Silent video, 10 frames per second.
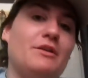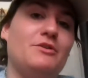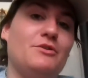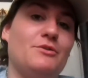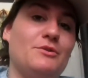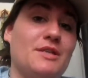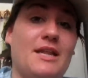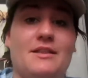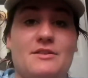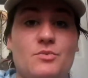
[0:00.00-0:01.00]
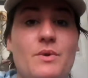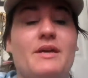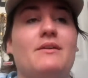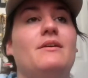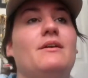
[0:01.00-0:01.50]
into styling this
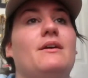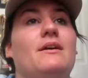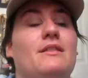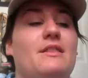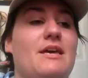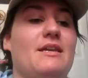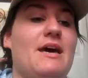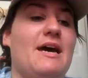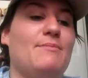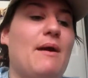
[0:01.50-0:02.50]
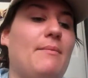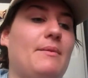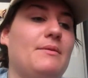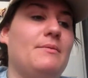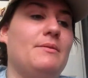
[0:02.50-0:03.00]
wig, then I'd
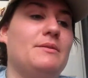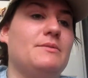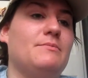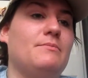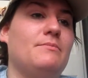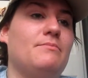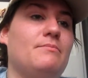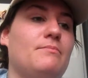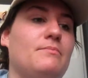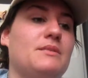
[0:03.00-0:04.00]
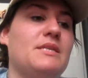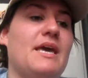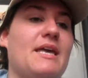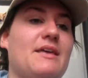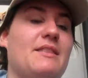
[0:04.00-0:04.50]
probably
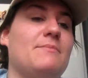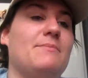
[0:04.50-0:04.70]
say that the